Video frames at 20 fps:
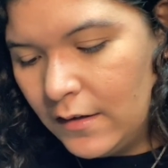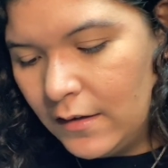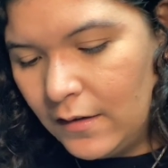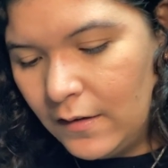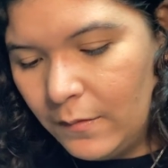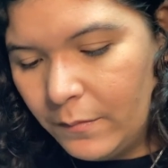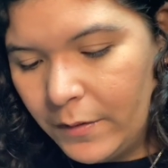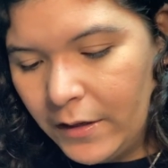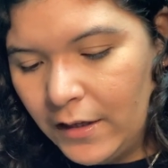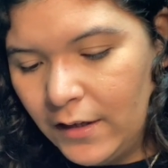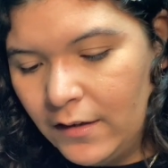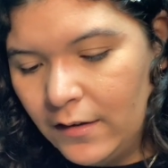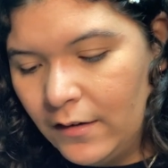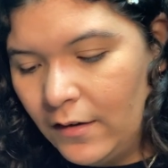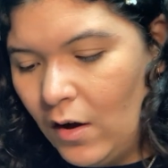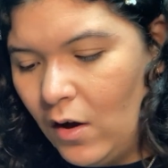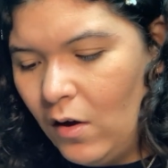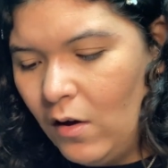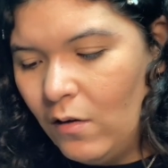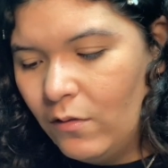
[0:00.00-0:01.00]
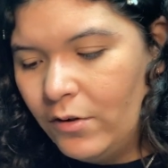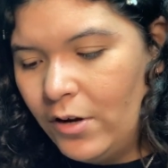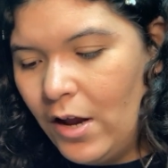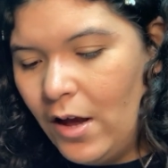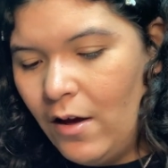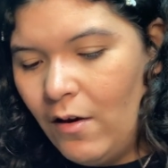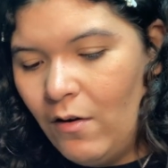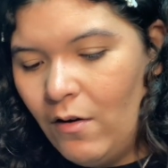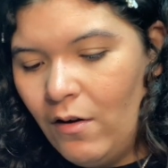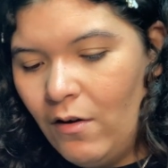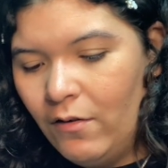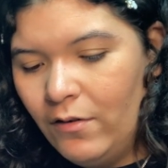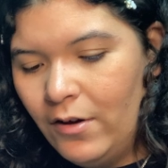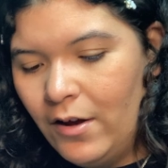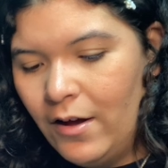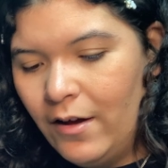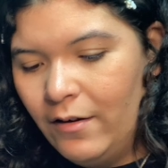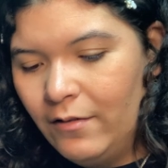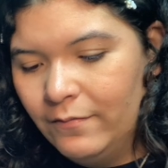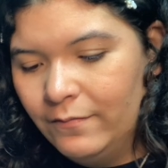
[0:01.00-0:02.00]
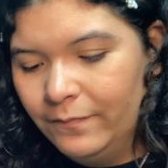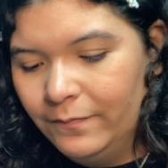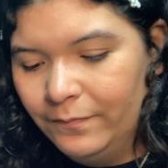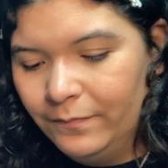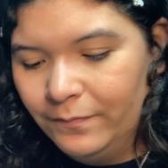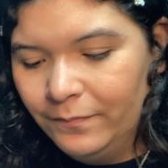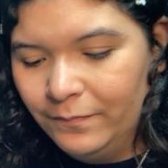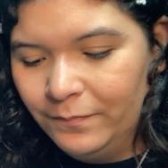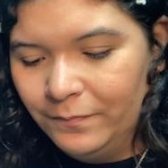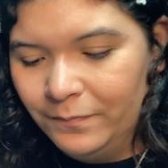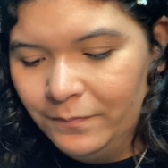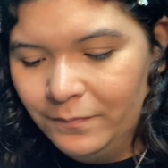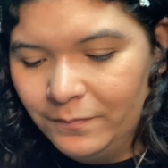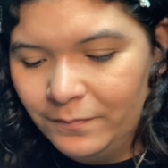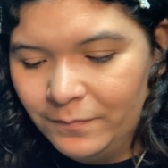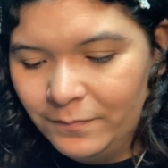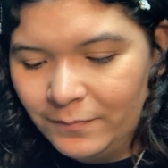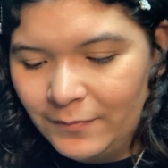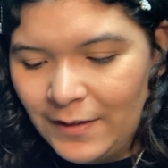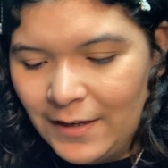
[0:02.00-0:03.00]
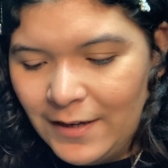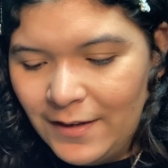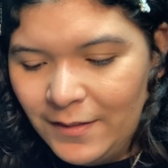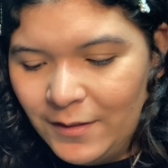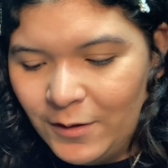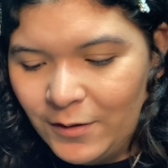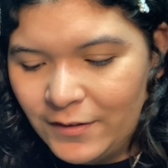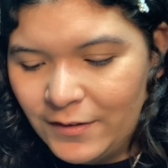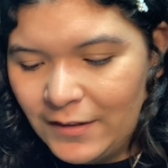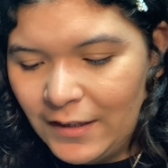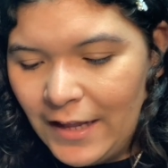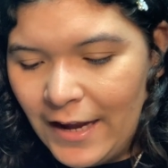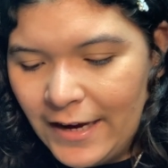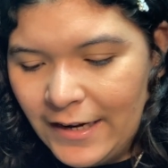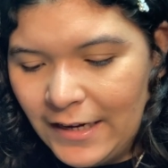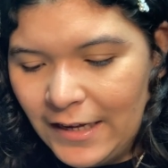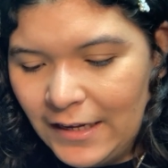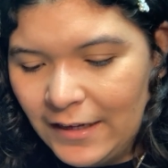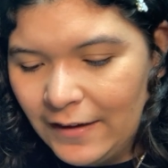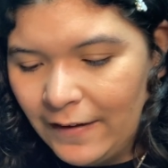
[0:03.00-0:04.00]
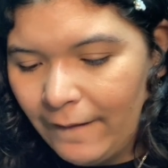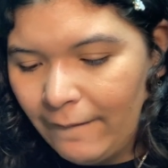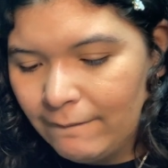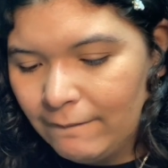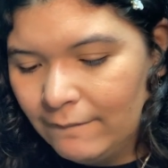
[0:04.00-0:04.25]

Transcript: Oh my god! Oh no! Oh no! They're sliding.